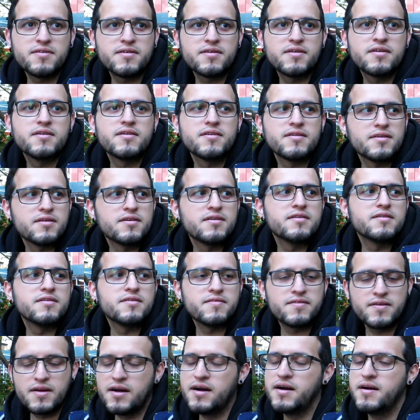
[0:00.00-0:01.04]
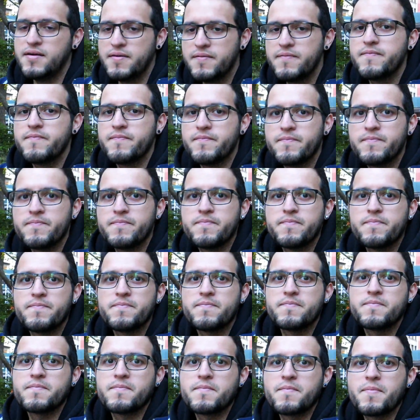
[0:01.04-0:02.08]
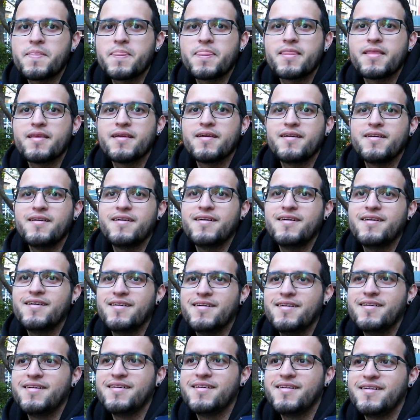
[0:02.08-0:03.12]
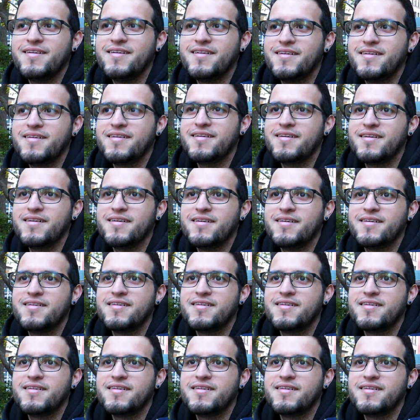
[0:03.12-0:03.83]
(silent)